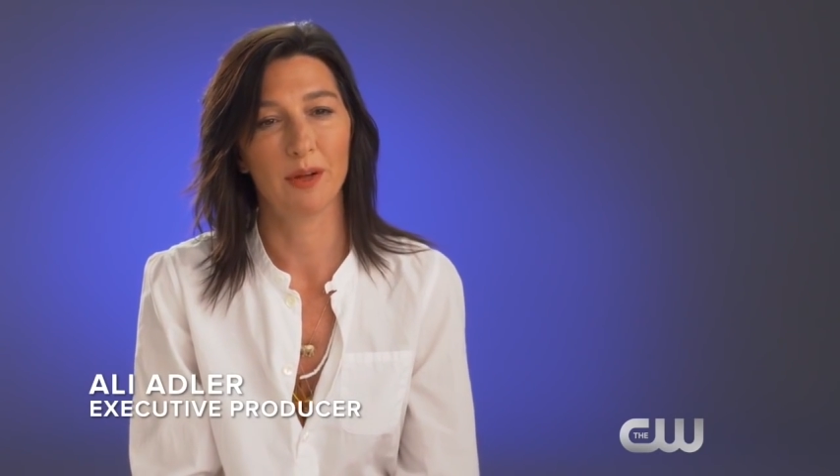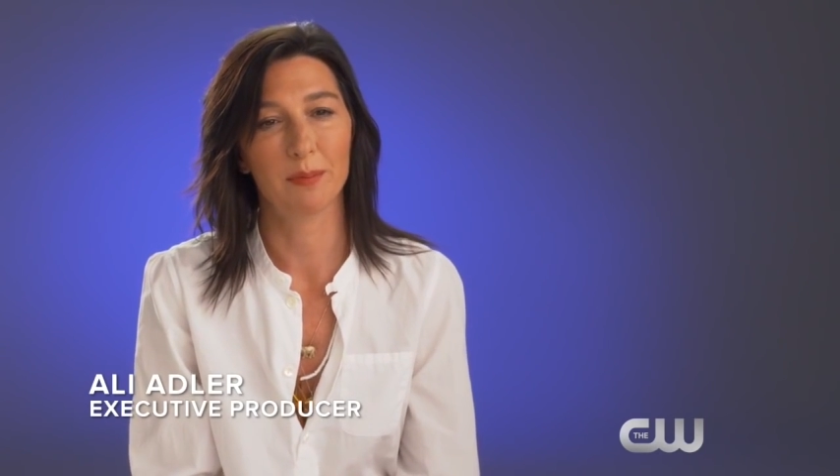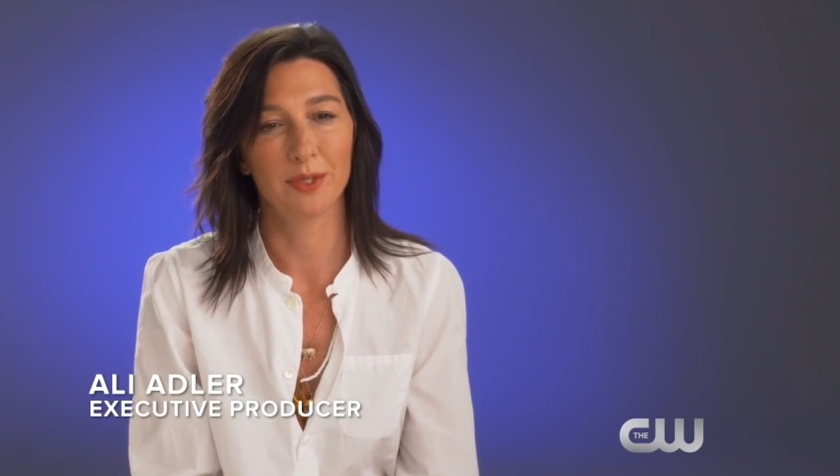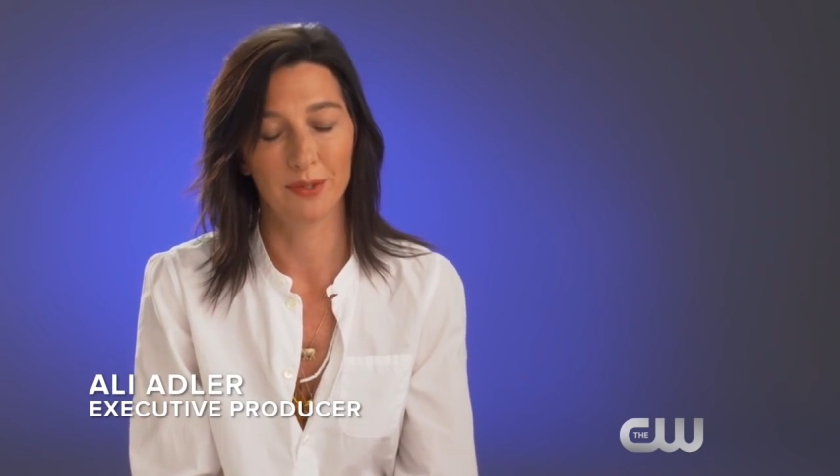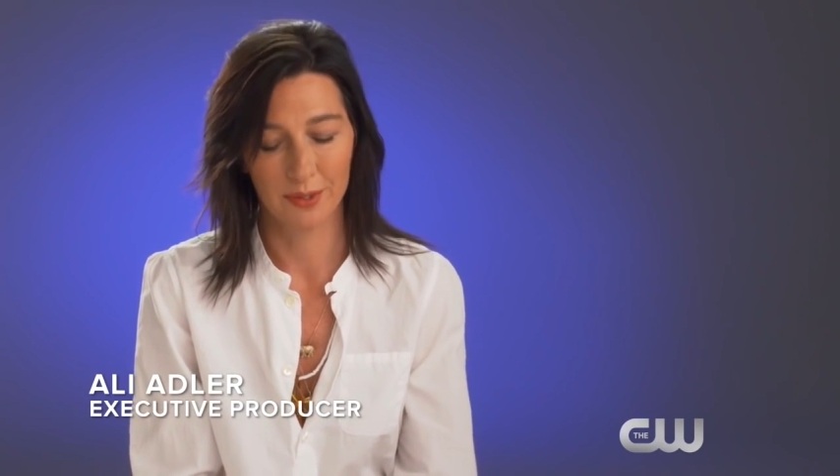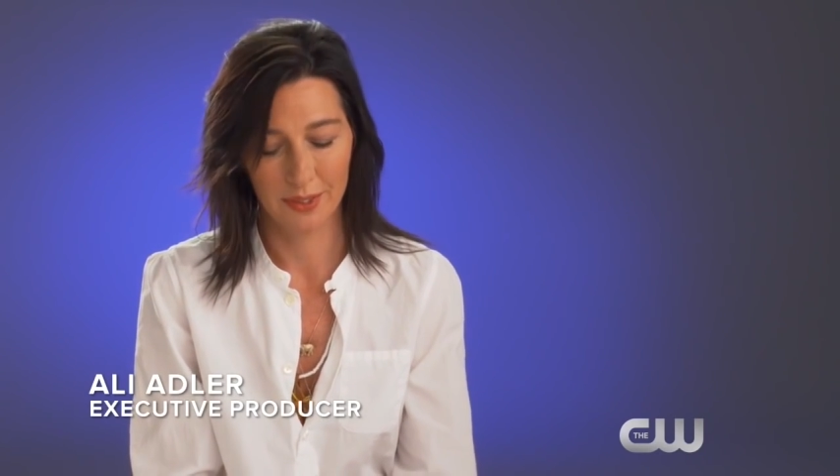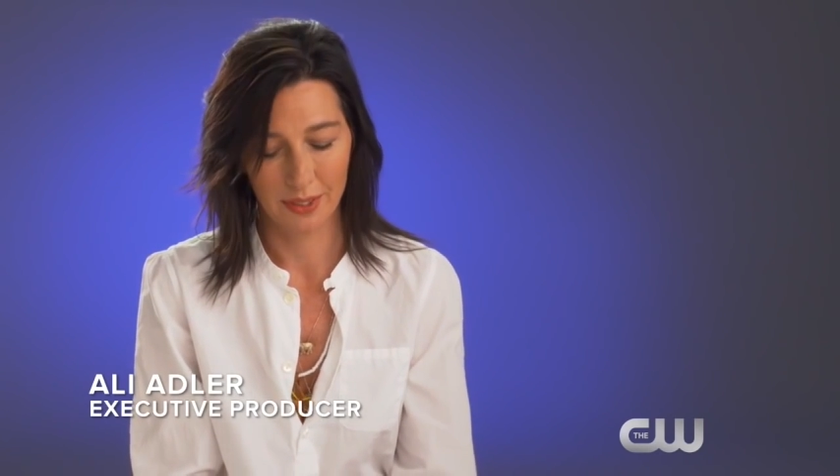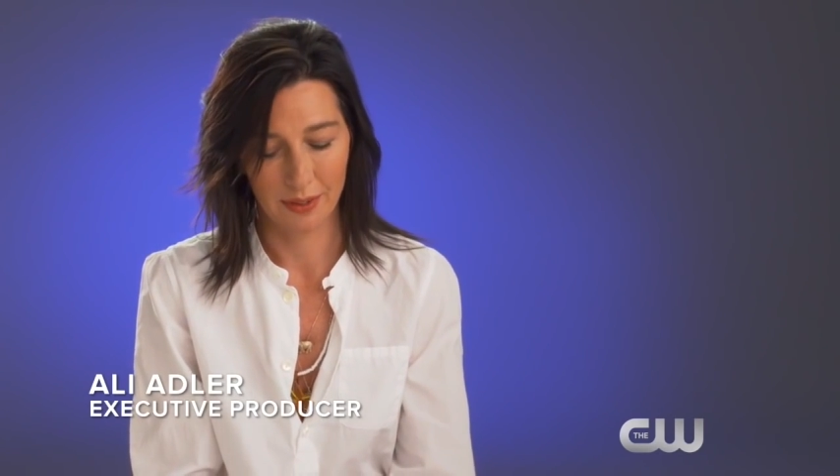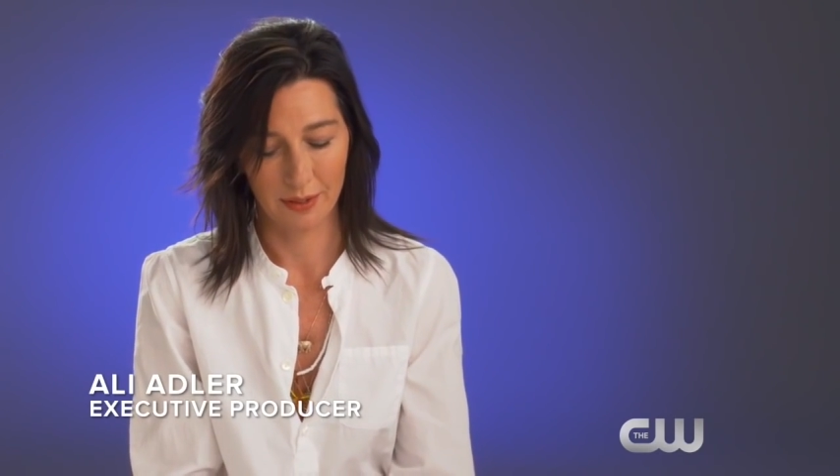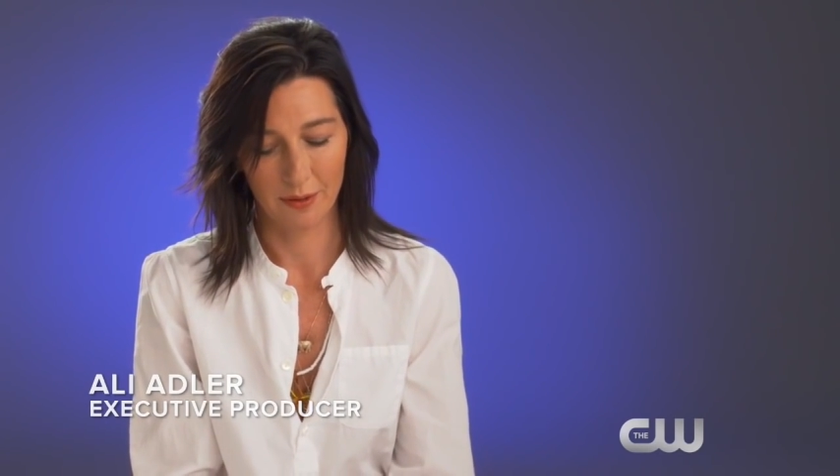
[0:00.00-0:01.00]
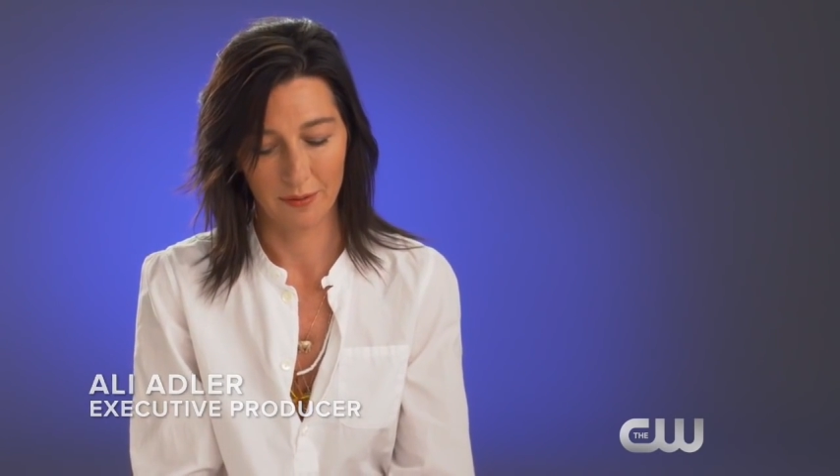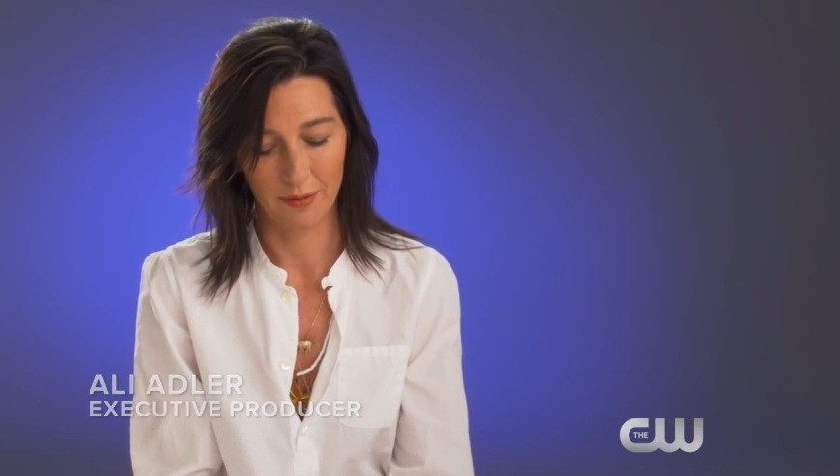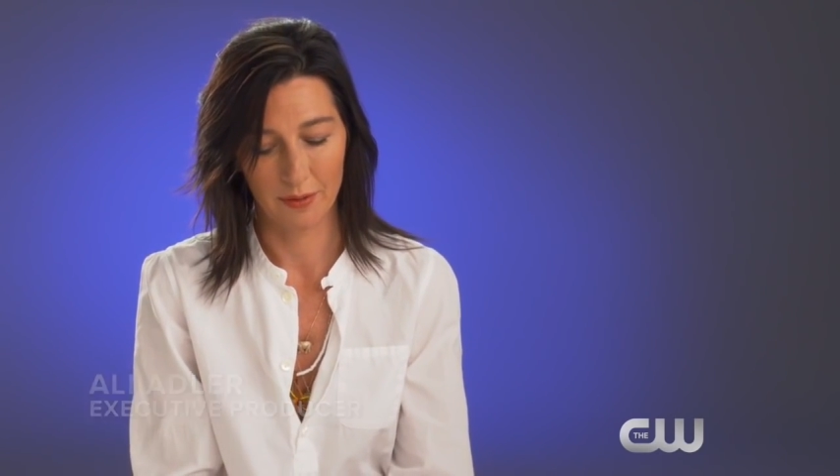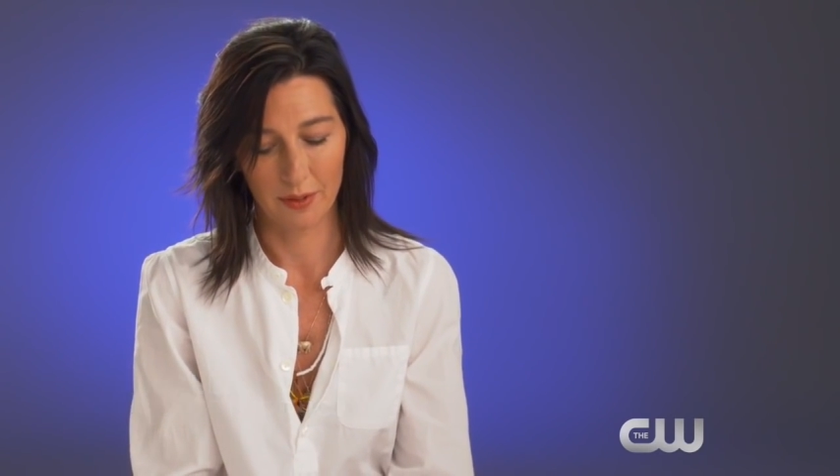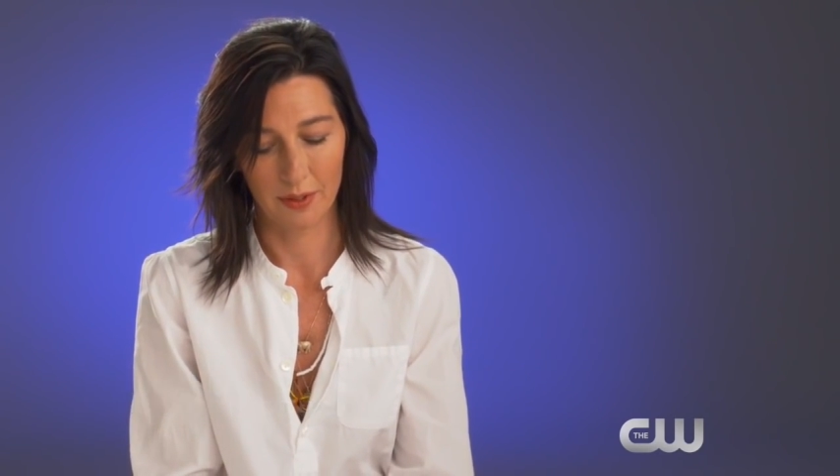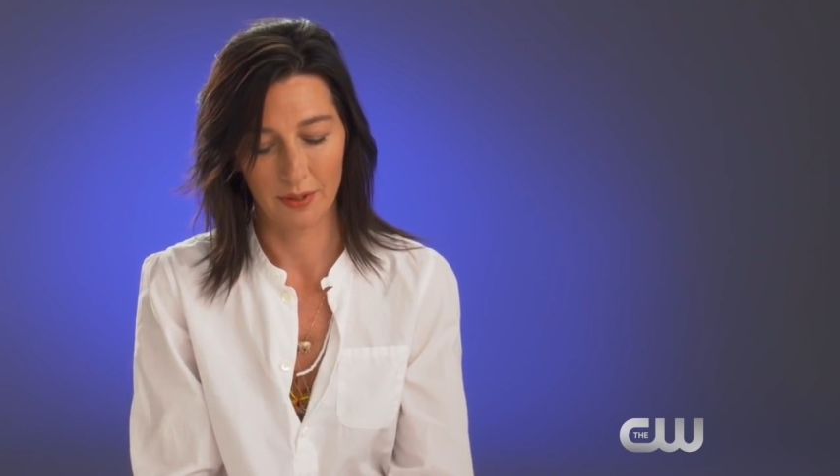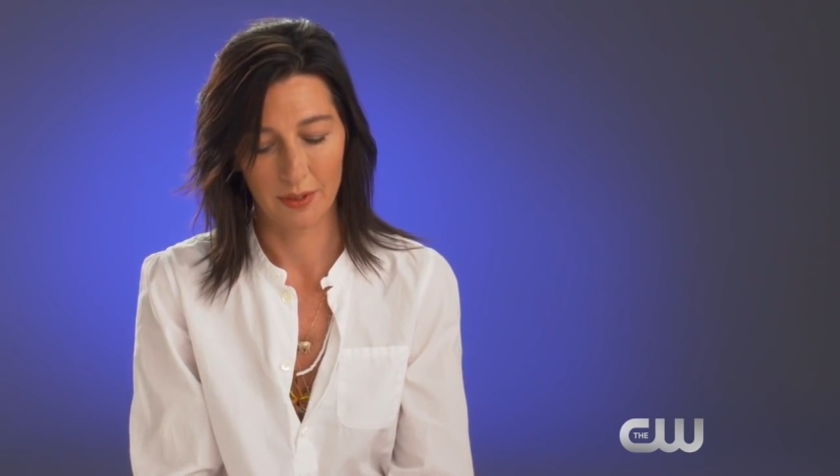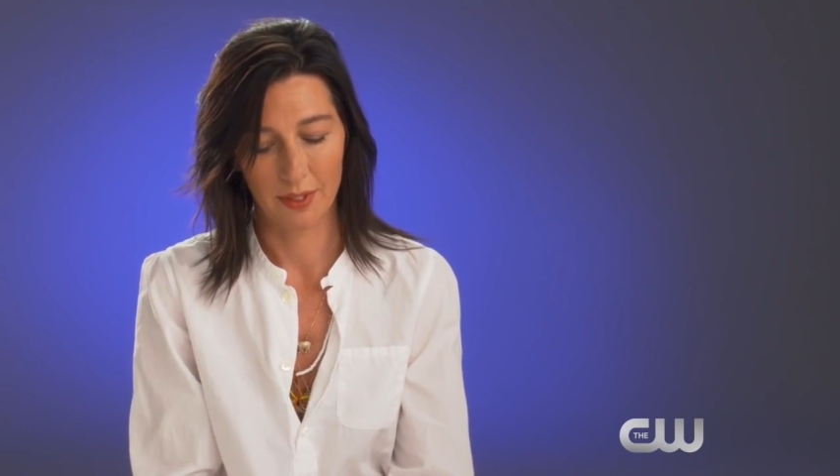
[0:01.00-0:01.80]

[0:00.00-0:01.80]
episodes over the